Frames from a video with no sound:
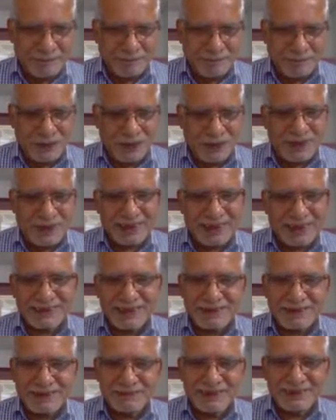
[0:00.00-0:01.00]
board
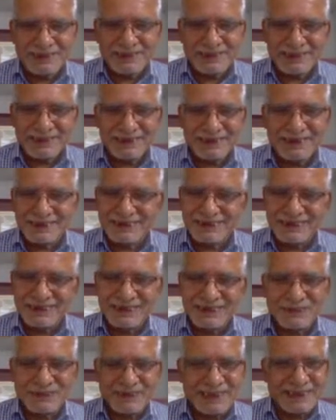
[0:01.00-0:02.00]
examination
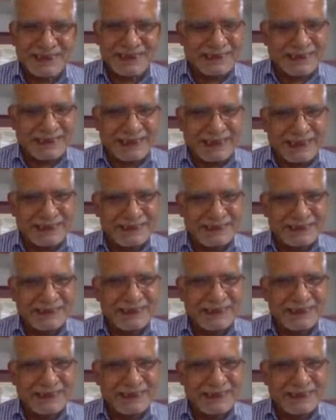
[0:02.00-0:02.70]
results were declared,